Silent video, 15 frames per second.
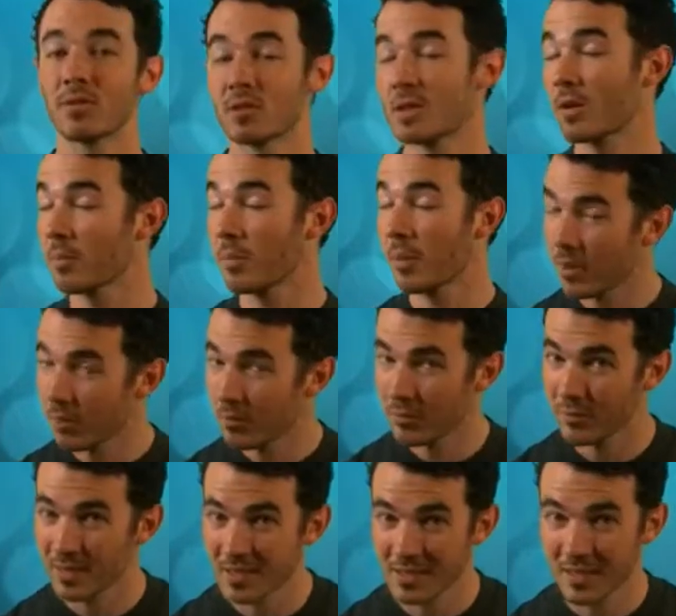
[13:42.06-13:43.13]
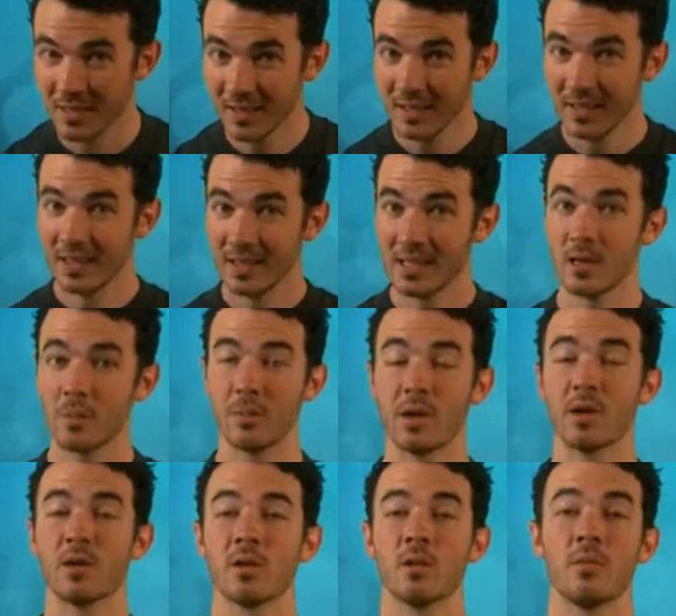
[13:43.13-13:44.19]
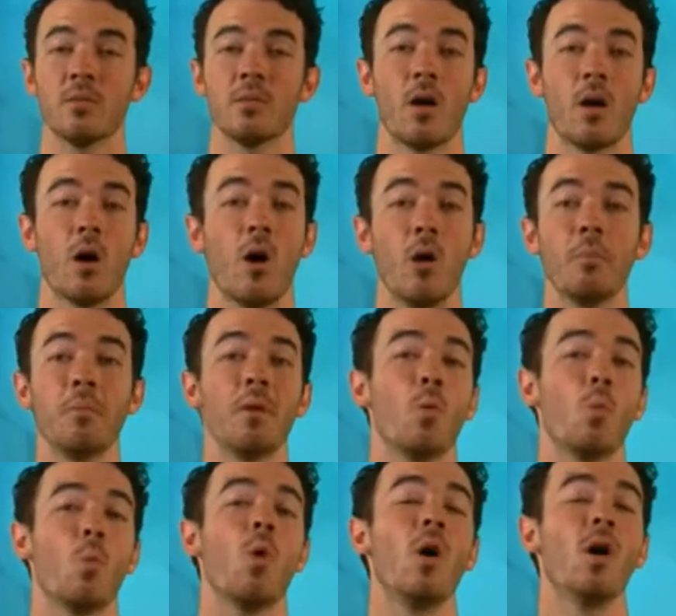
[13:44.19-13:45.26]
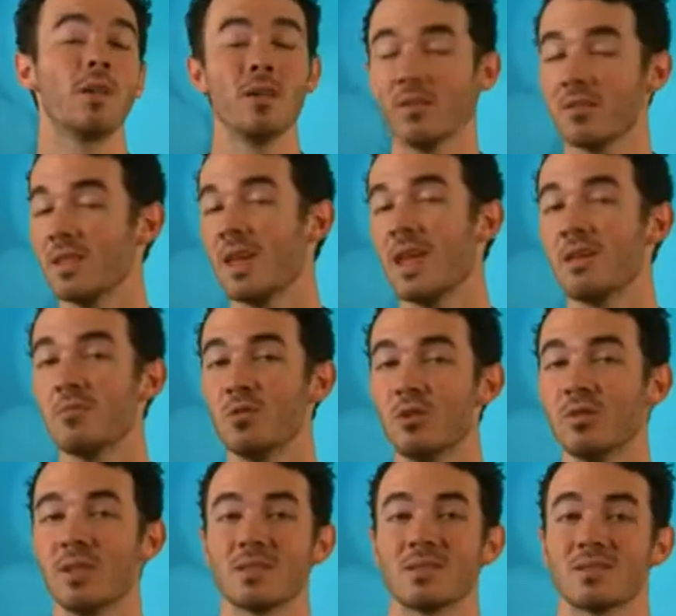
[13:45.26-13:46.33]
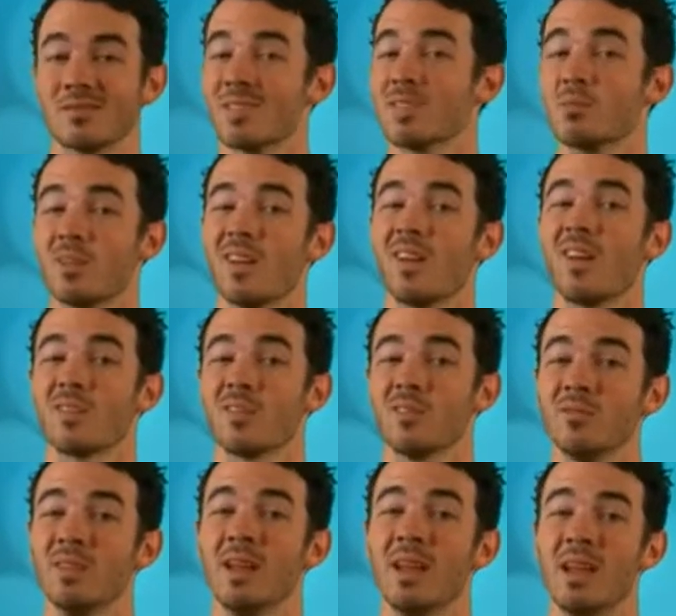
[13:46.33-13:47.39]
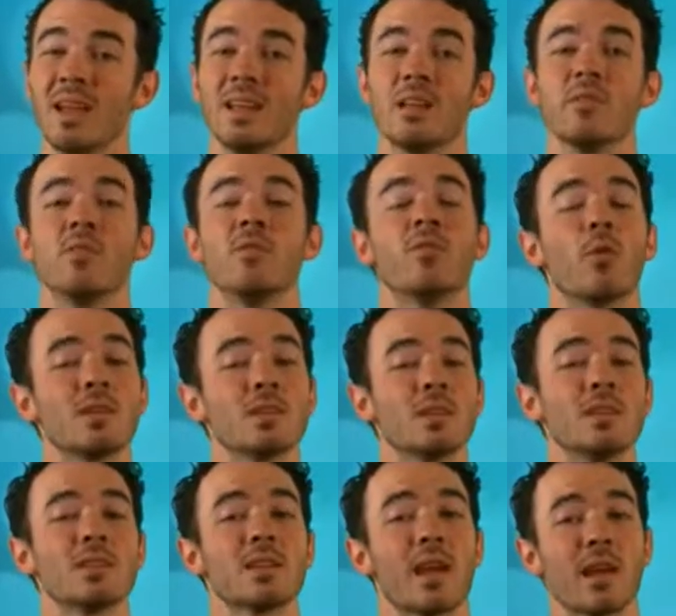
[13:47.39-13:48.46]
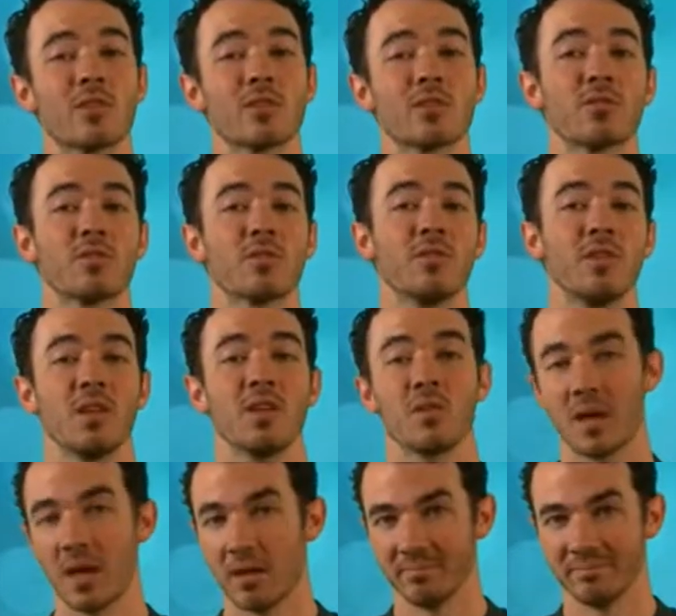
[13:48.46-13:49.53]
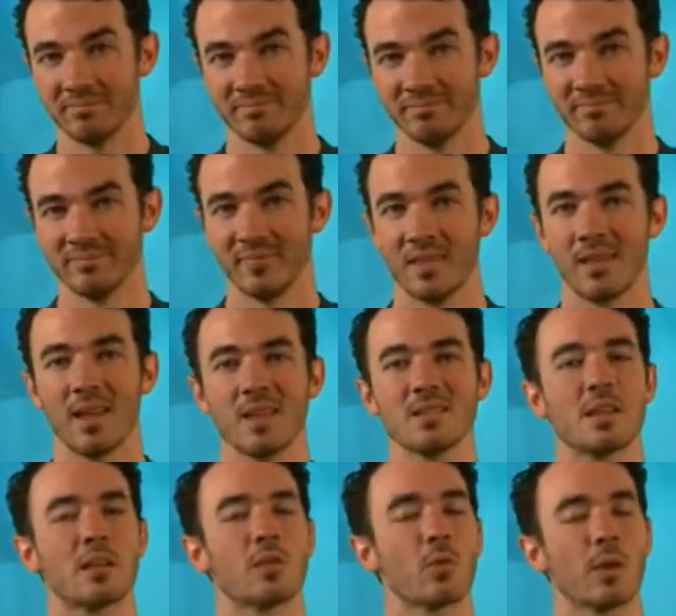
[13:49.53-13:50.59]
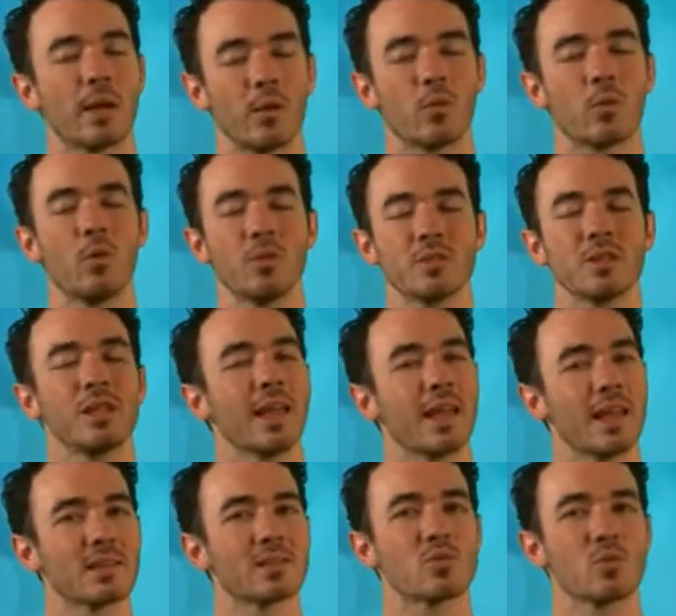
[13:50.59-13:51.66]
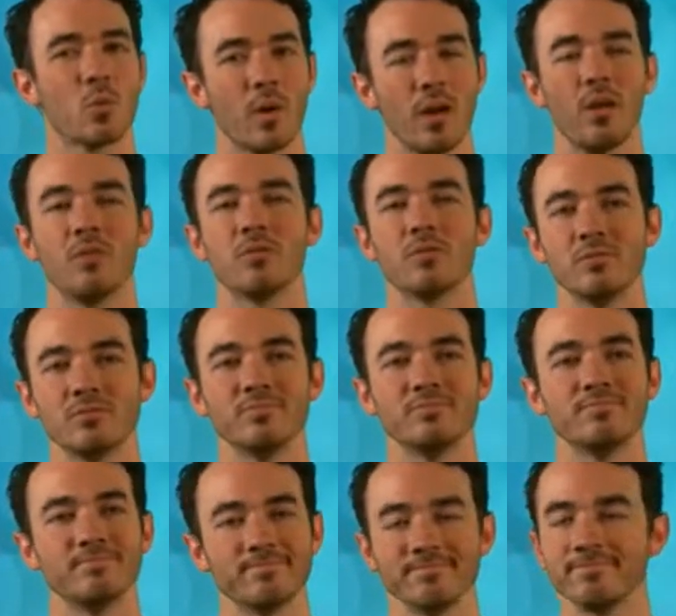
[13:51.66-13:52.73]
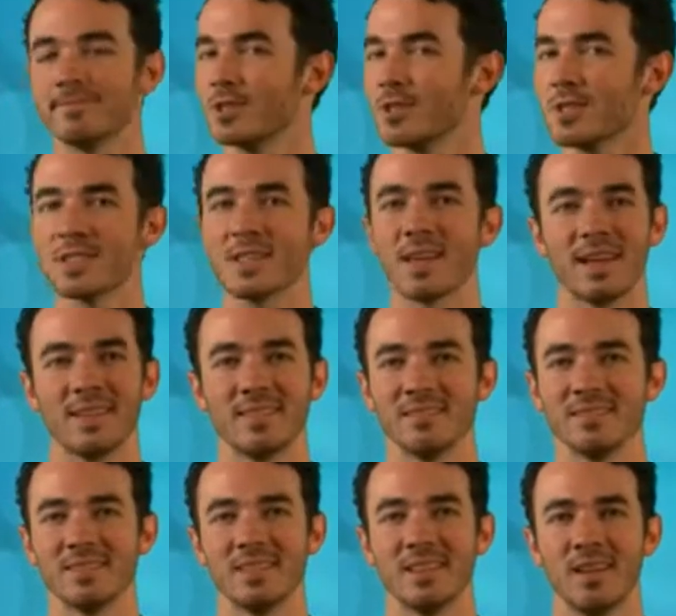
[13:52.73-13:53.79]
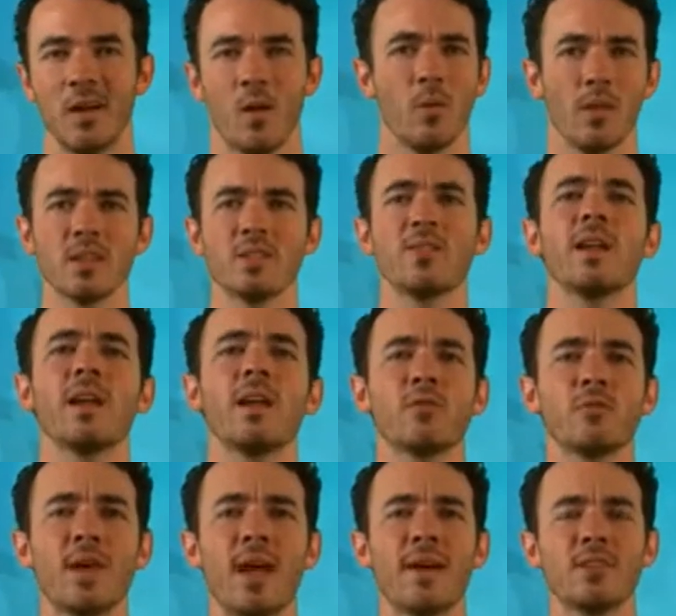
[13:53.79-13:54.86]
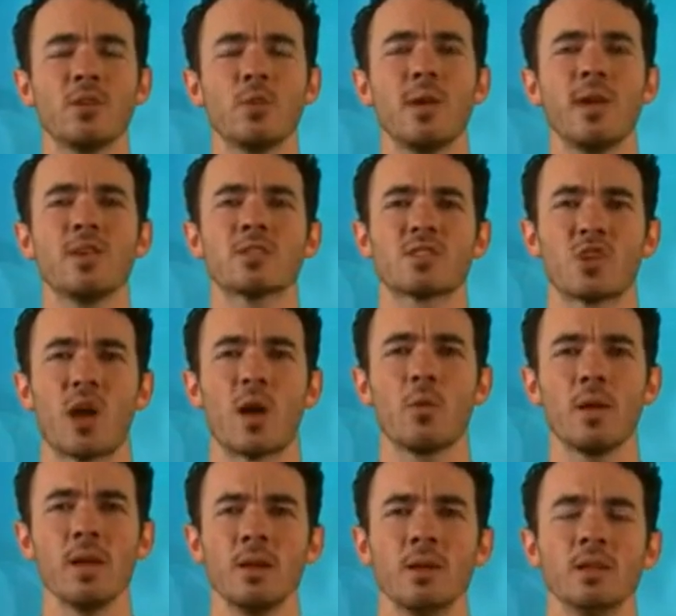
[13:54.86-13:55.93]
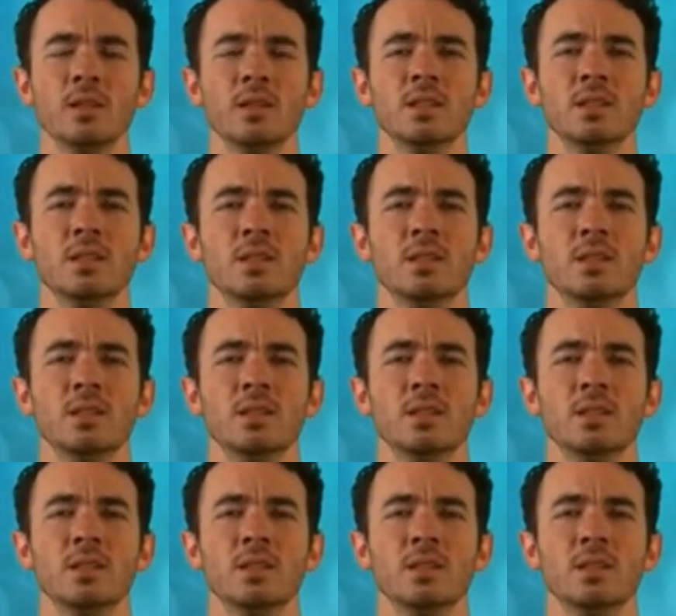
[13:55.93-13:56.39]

in the first Harry Potter movies. He appeared in all but one of the 8 movies. Pretty awesome. And he even voiced his character for the video game. That is a great role to land at 12. Just saying. Well, let's find out if we have any winners, shall we?